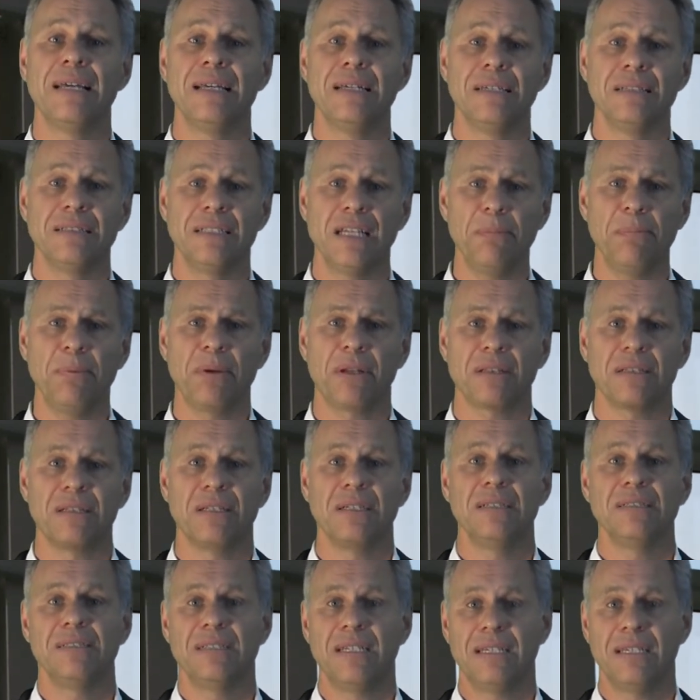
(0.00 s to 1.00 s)

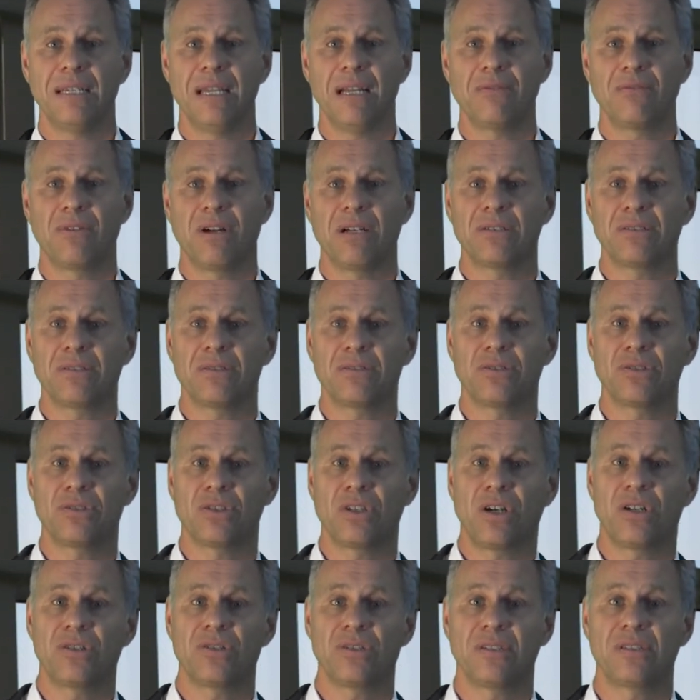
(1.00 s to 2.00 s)
Typically, DK Rentals
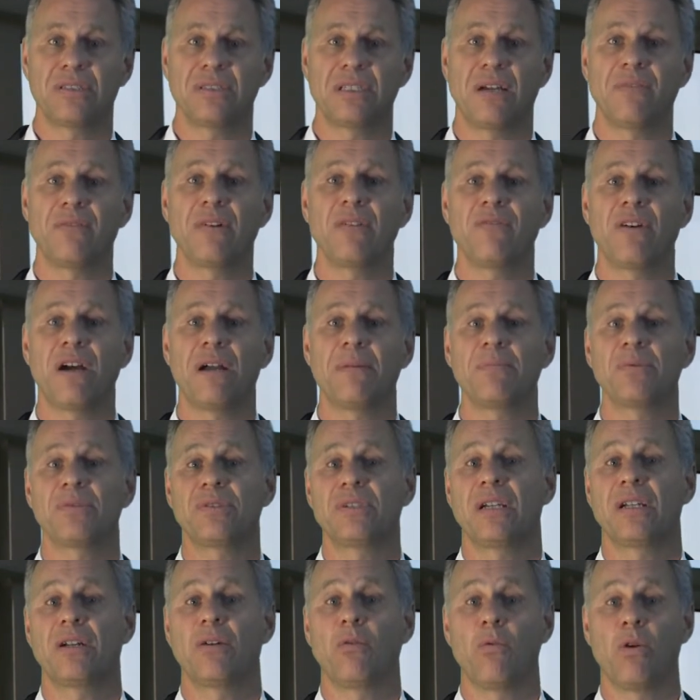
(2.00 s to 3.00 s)
charges
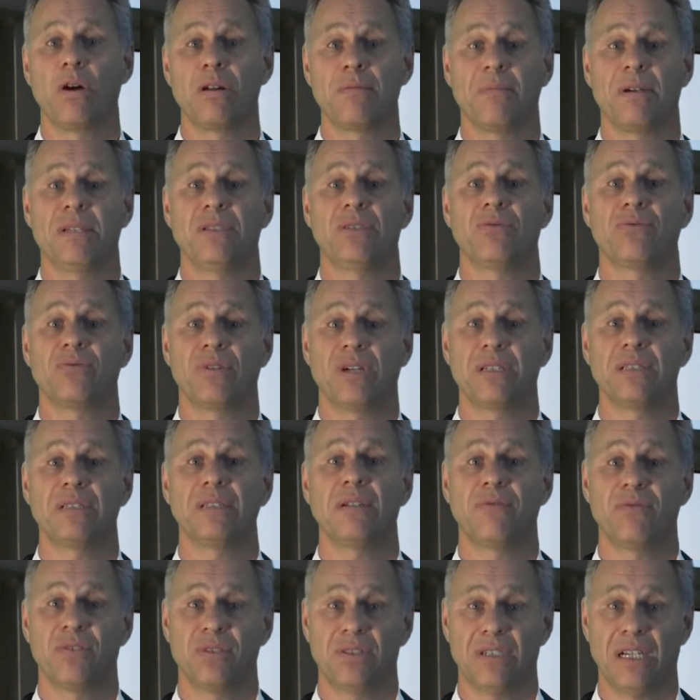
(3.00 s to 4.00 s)
75% of 1 month's rent
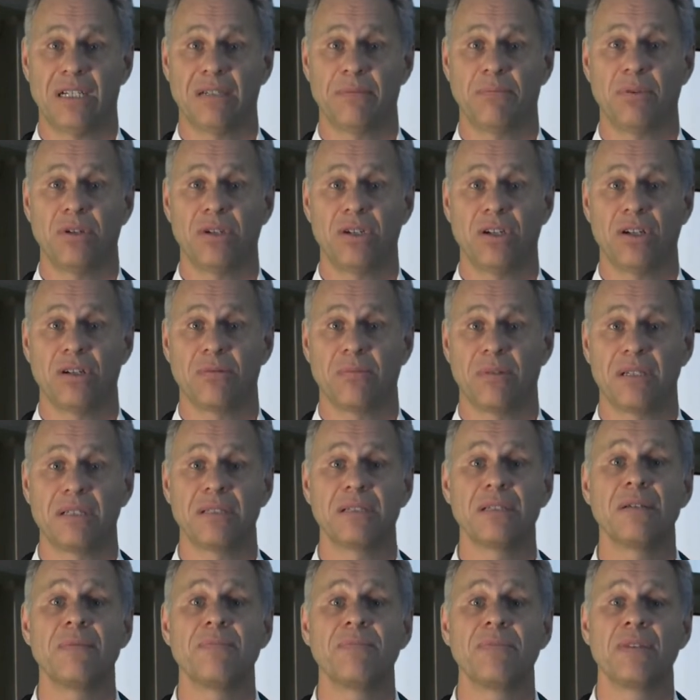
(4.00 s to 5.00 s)
for tenant
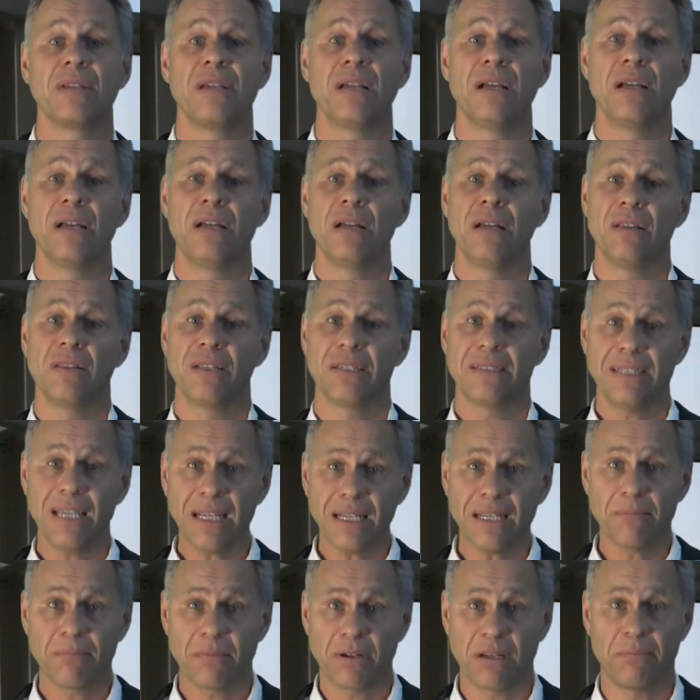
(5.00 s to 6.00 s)
procurement. The
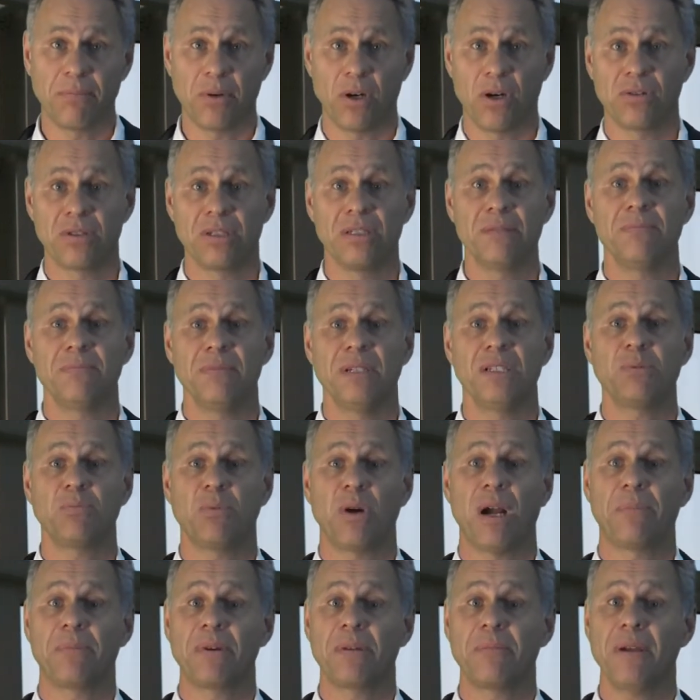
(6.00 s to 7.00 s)
second component is
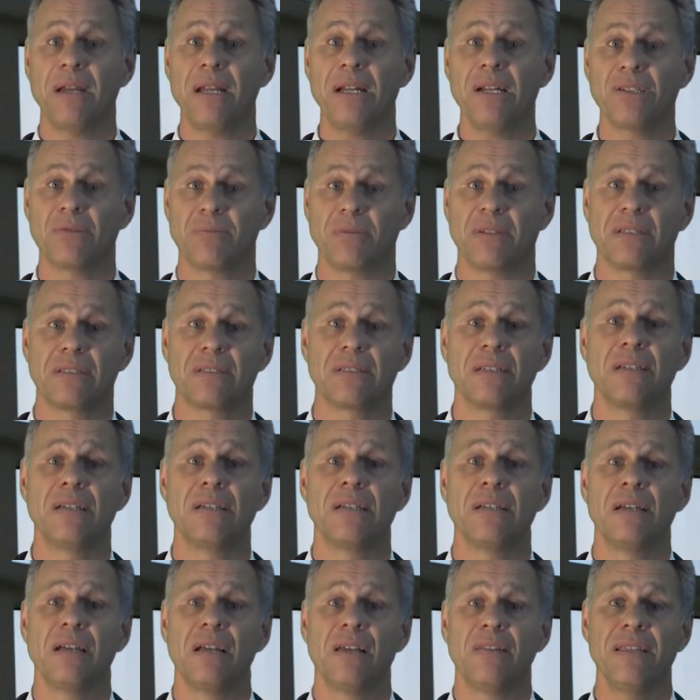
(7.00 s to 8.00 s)
property management.
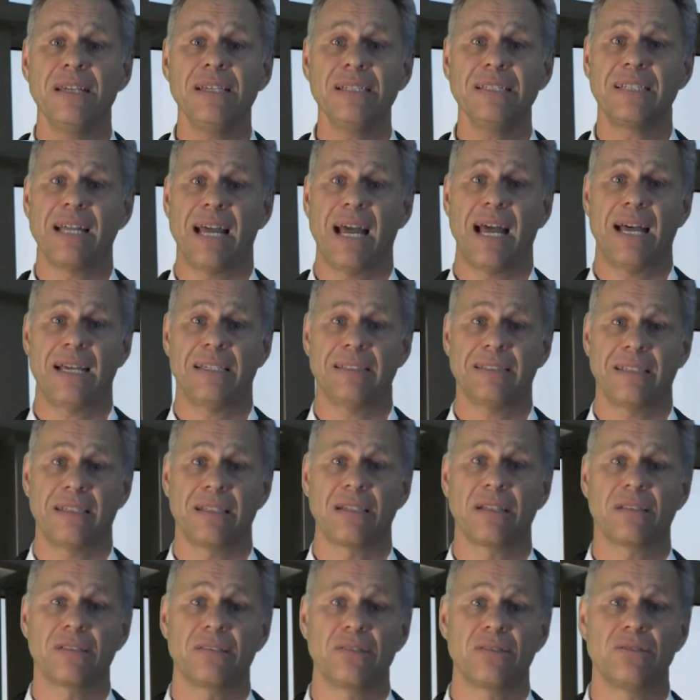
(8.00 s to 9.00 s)
This task
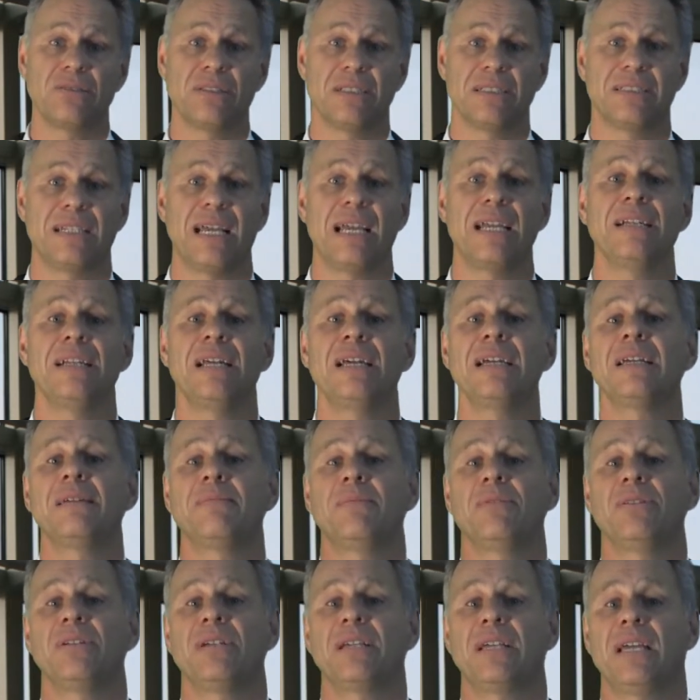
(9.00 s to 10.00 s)
includes the day-to-day
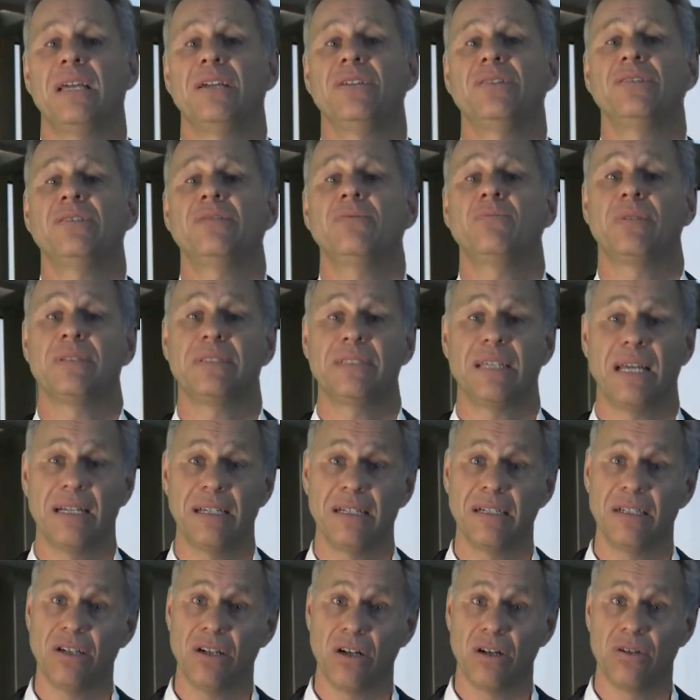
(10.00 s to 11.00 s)
communication with
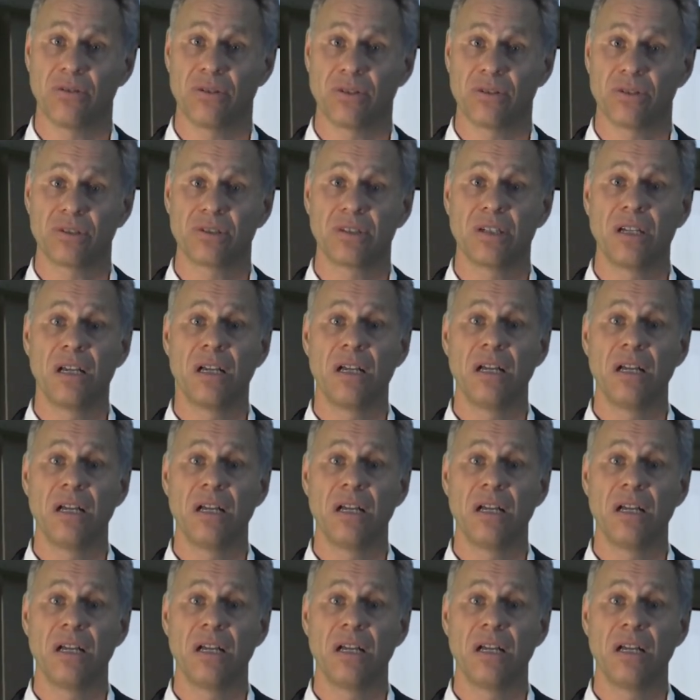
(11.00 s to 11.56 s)
tenant and owners.